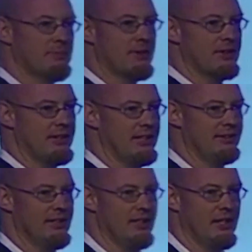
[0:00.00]
Okay?
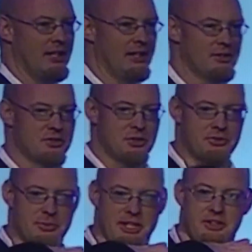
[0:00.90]
So from
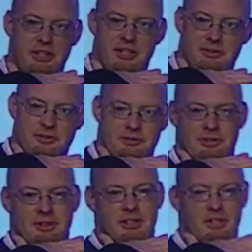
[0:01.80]
here down,
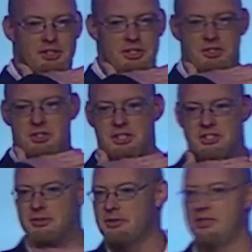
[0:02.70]
ginger does
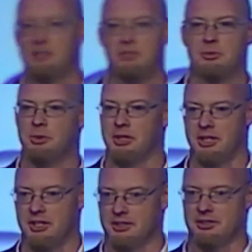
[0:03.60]
everything turmeric
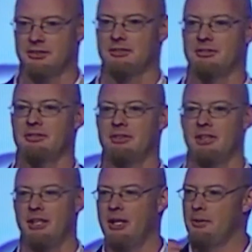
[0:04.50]
does.
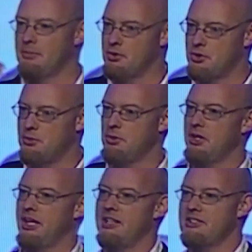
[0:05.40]
Turmeric
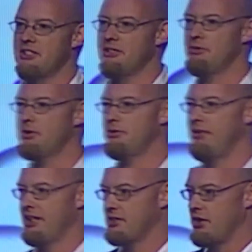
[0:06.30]
has a different effect
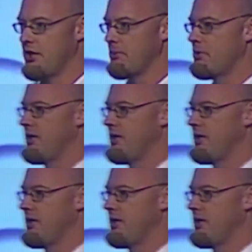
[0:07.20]
on the brain.